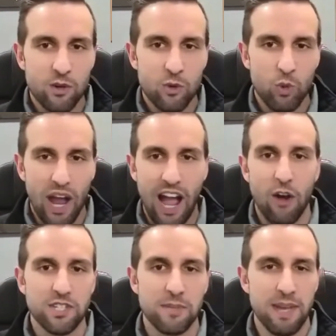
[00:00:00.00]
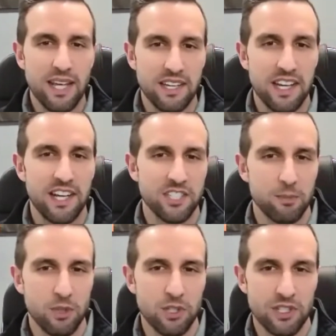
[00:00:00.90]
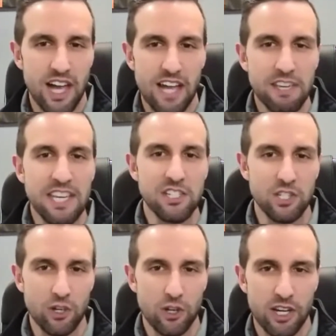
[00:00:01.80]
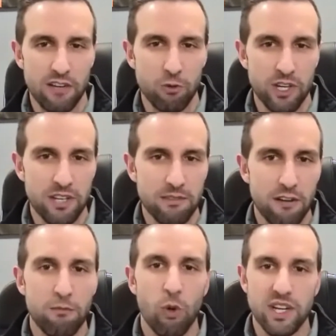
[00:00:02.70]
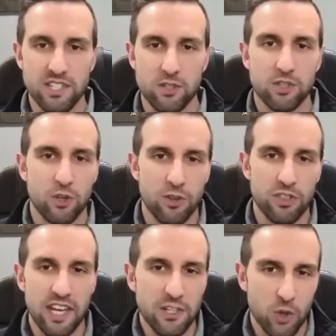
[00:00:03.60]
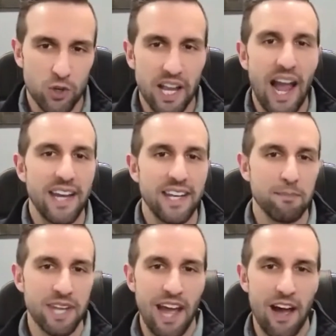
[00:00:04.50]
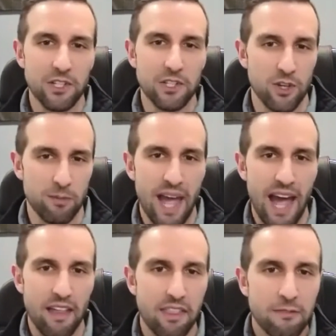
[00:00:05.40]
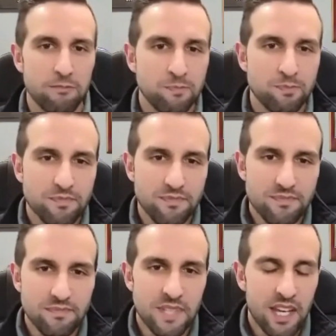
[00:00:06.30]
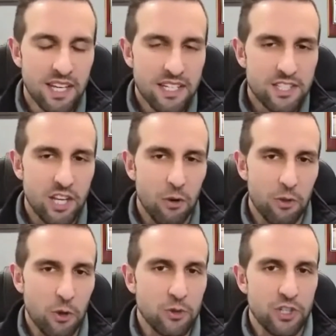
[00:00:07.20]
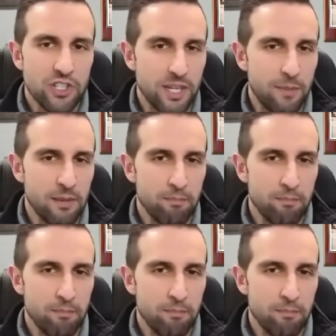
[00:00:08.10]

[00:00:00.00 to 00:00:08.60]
how to make the customer's life easier if we avoid certain things or guide them down a certain path. So those are just some of the